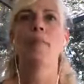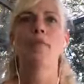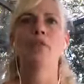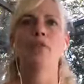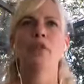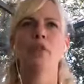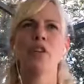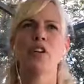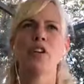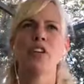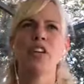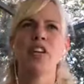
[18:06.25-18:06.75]

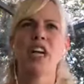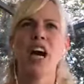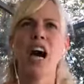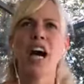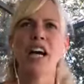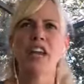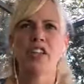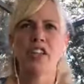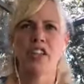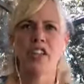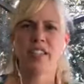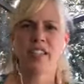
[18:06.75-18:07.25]
So you're
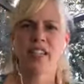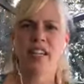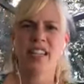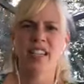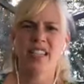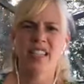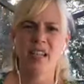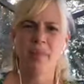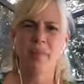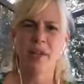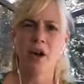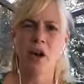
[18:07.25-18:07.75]
not just,
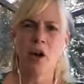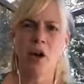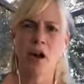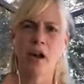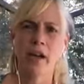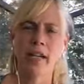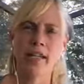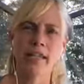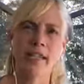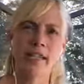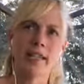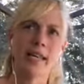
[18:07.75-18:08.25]
some of the
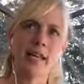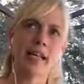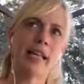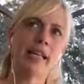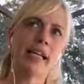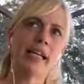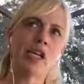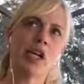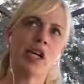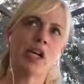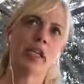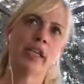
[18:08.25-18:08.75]
harnesses I
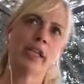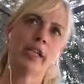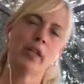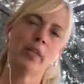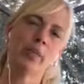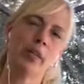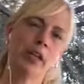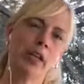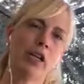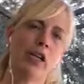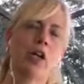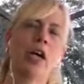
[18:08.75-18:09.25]
think are a little
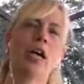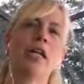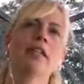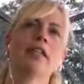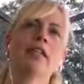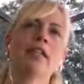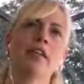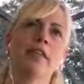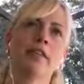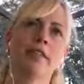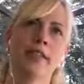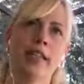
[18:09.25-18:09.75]
bit
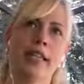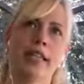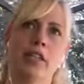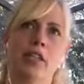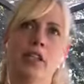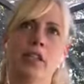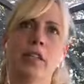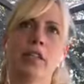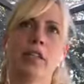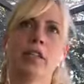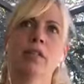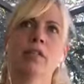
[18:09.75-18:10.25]
aggressive, like
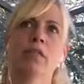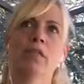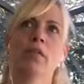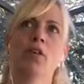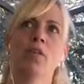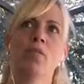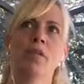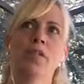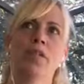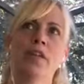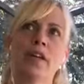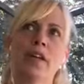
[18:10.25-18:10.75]
just
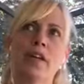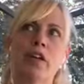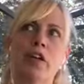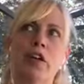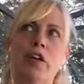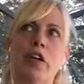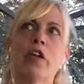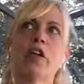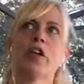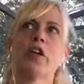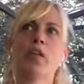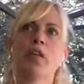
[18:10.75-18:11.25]
almost like a
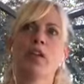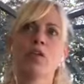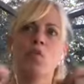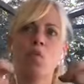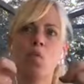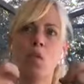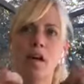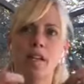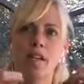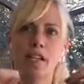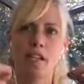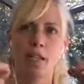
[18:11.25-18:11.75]
girdle in
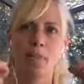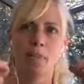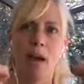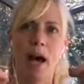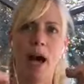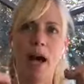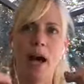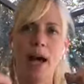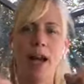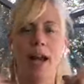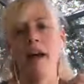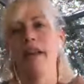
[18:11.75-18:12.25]
one
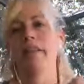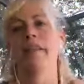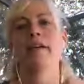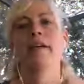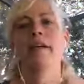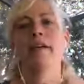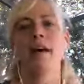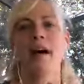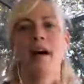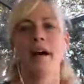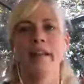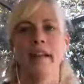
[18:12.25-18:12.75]
spot on
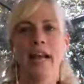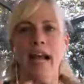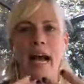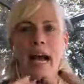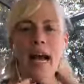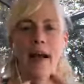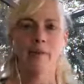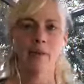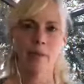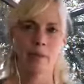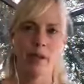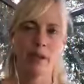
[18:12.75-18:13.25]
the
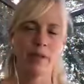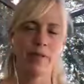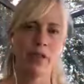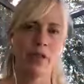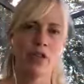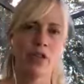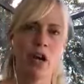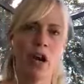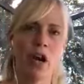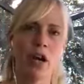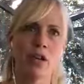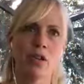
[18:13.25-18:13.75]
abdomen of the
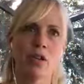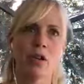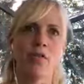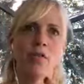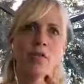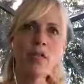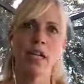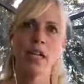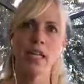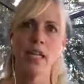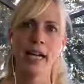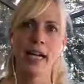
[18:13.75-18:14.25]
dog. So I
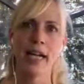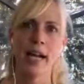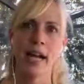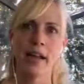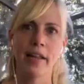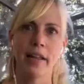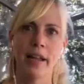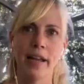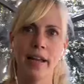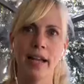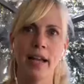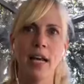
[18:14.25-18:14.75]
really like how
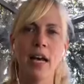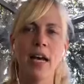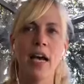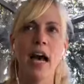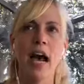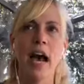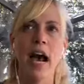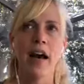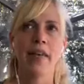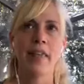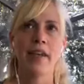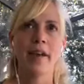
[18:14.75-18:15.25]

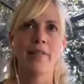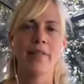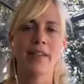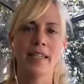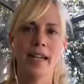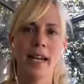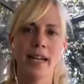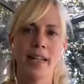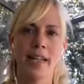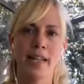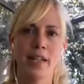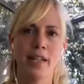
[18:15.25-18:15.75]
they've
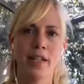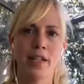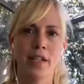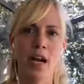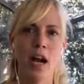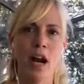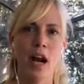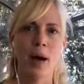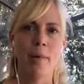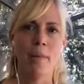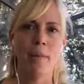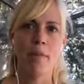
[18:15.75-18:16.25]
set this
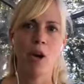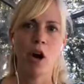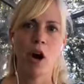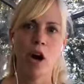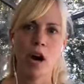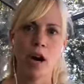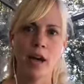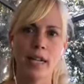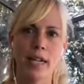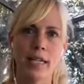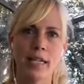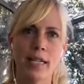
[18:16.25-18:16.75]

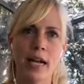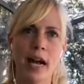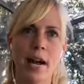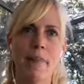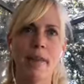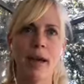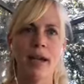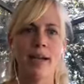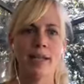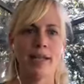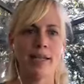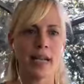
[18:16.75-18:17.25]
harness up,
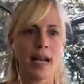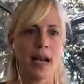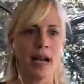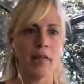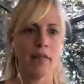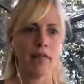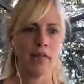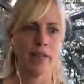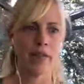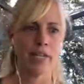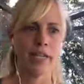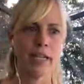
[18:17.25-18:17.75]
and it's got
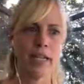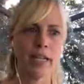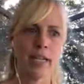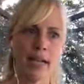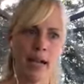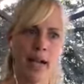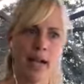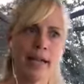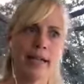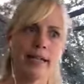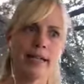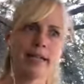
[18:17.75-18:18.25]
really
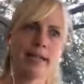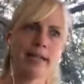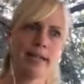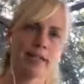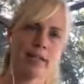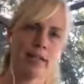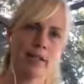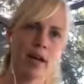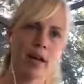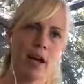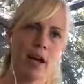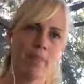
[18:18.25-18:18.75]
nice
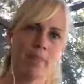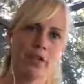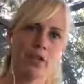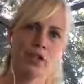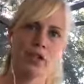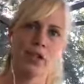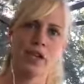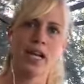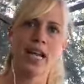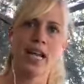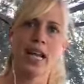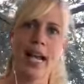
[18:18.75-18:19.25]

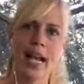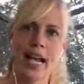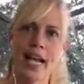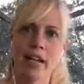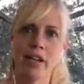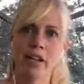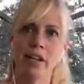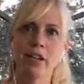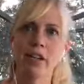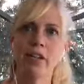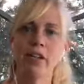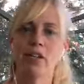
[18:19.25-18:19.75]
sturdy
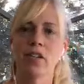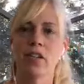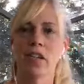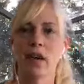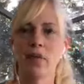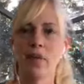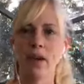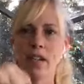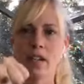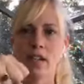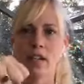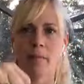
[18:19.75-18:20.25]
handles, so that
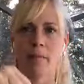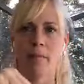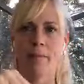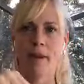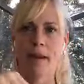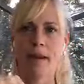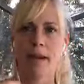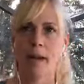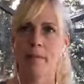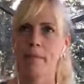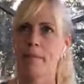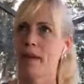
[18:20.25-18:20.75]
way you can
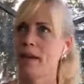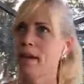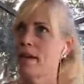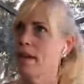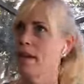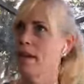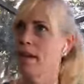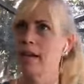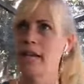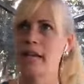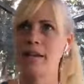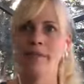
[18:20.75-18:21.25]
pick up
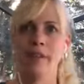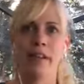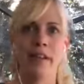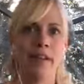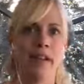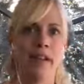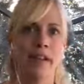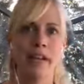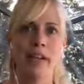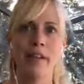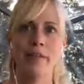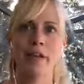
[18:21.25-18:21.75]
even a
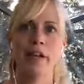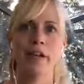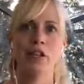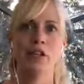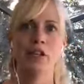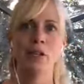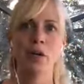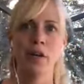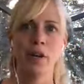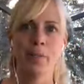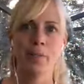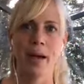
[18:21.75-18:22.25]

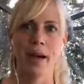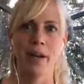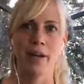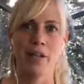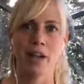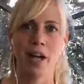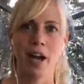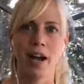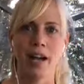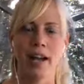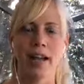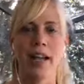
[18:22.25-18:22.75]
200-pound
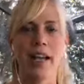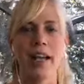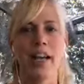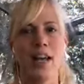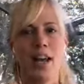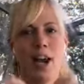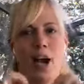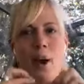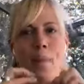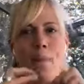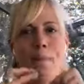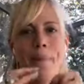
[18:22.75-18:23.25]
dog.
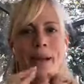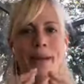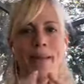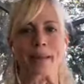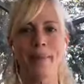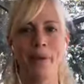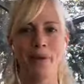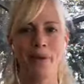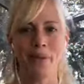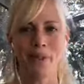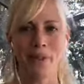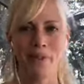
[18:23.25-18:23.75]
But the
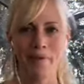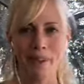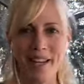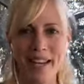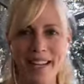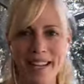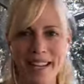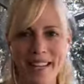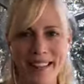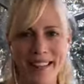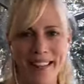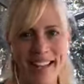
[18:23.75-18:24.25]
most
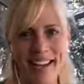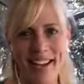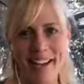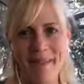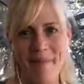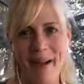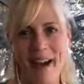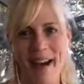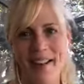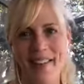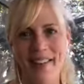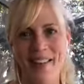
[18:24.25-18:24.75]
convenient thing
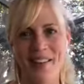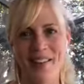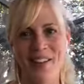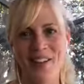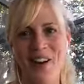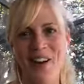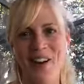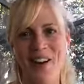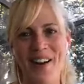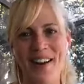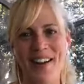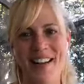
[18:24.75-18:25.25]
about this
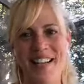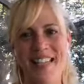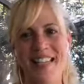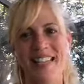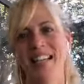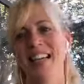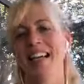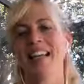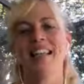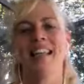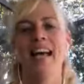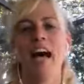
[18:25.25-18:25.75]
harness,
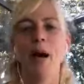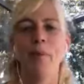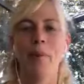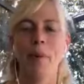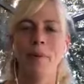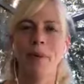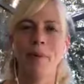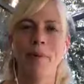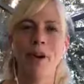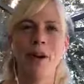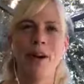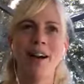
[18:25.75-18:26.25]
the Help 'em
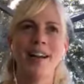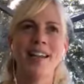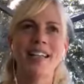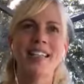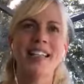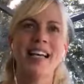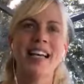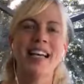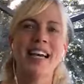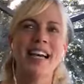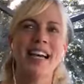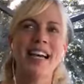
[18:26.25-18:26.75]
Up
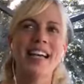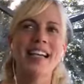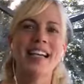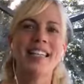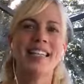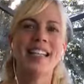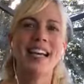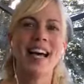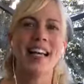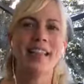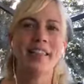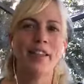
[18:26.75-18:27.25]
harness, is
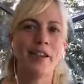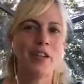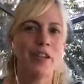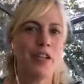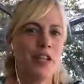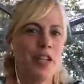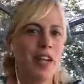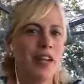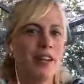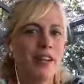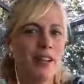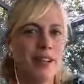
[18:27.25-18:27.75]
that they're
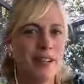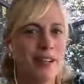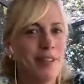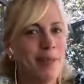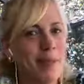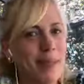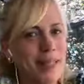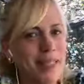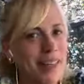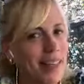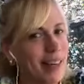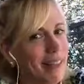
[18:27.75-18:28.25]
gender
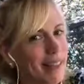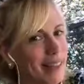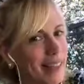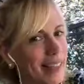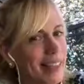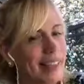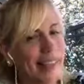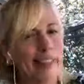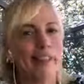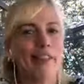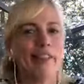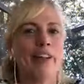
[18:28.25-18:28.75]

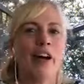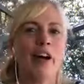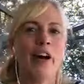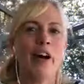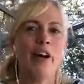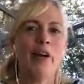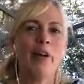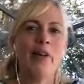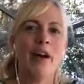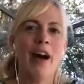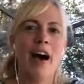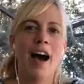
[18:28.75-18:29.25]
specific.
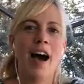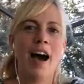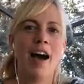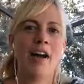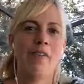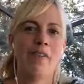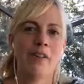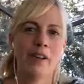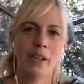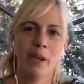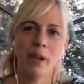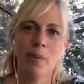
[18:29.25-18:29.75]
So
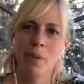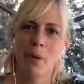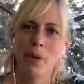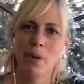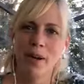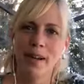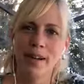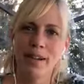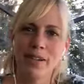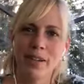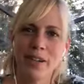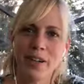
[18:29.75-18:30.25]
for little
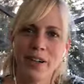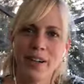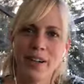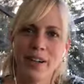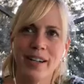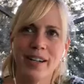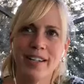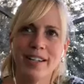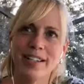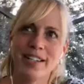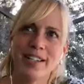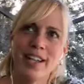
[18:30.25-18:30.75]
boys or
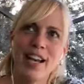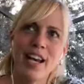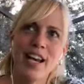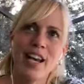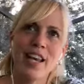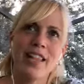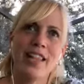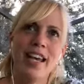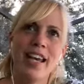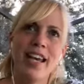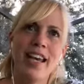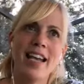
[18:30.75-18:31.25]
girls,
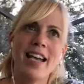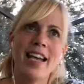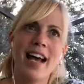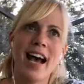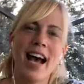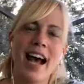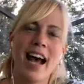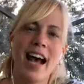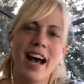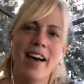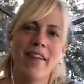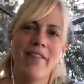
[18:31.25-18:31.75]
they
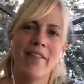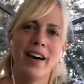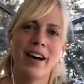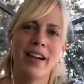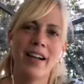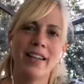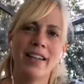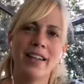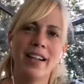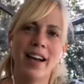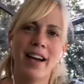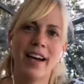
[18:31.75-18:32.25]
have
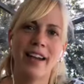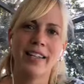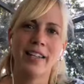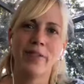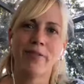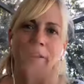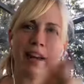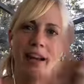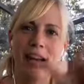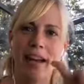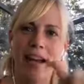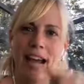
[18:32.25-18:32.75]
a
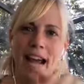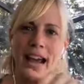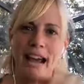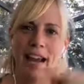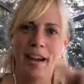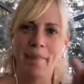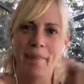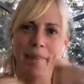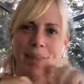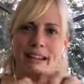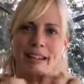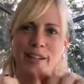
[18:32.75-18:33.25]
different
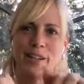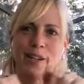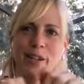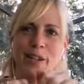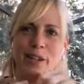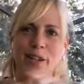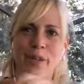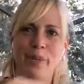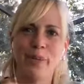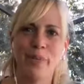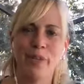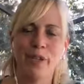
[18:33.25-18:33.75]
anatomy. So
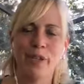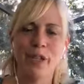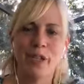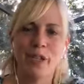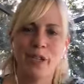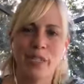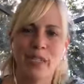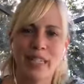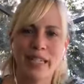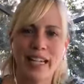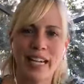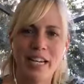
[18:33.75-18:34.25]
you'll
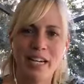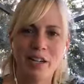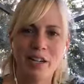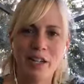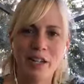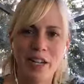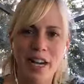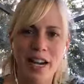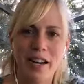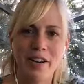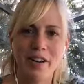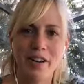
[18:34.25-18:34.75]
select your
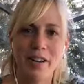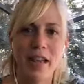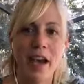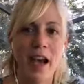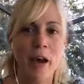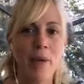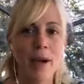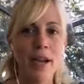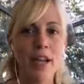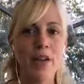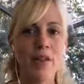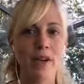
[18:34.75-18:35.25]
gender.
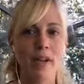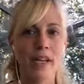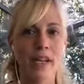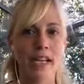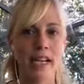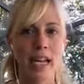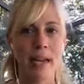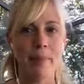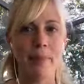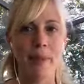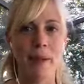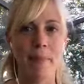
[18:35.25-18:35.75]
That way you can
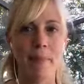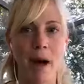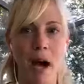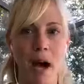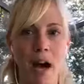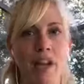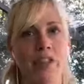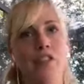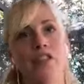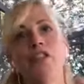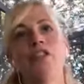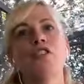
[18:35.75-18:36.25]
keep them
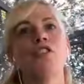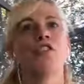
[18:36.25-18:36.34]
on.